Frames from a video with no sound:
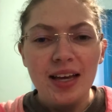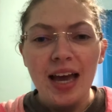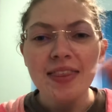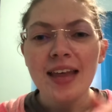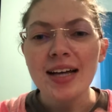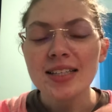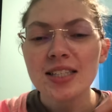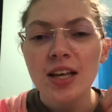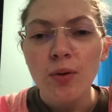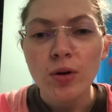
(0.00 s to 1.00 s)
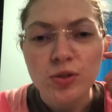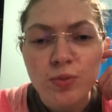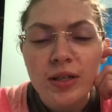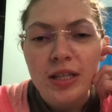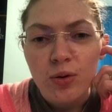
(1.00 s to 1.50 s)
And that's what's
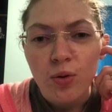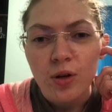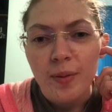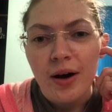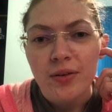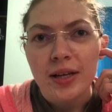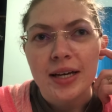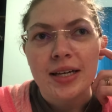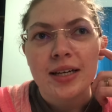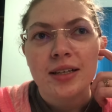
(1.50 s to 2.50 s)
really cool about like